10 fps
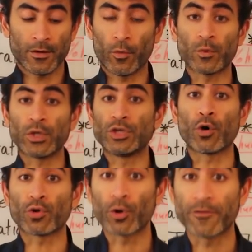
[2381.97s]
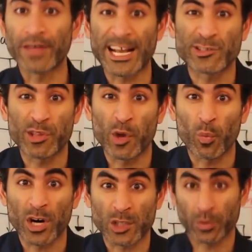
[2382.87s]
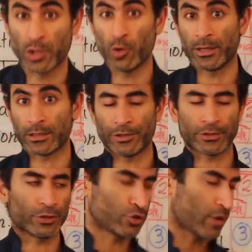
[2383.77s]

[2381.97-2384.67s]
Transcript: when we don't know if it actually works with human clinical